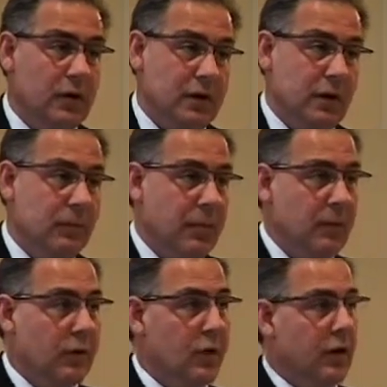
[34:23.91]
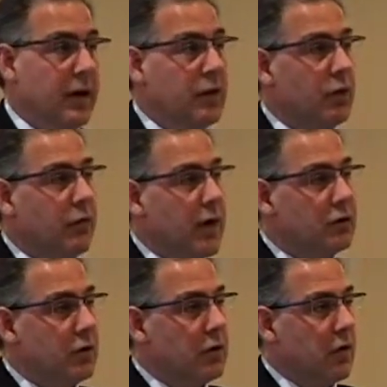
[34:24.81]
some people call it an
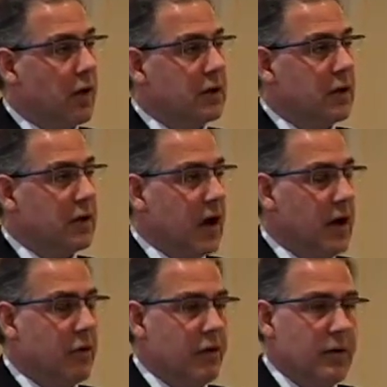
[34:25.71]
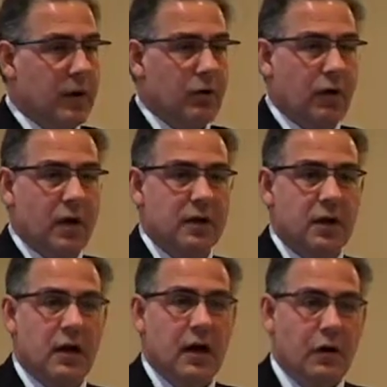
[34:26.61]
integration clause, an entire agreement clause.